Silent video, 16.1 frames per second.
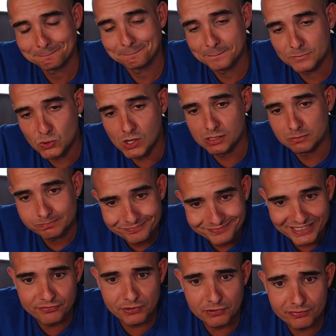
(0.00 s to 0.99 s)
Well,
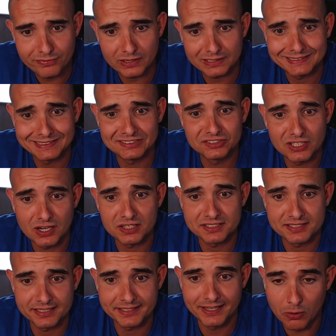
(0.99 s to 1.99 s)
if you find this
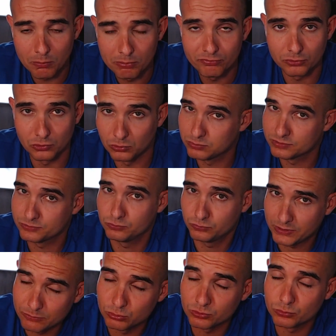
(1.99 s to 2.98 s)
content helpful, I
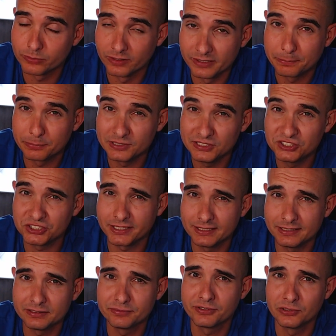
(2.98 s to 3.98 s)
would really appreciate it
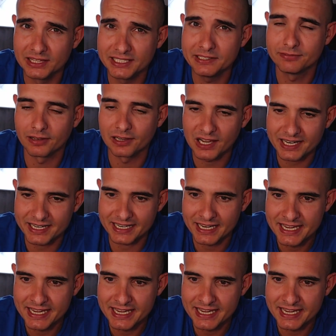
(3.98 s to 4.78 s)
if you leave a like.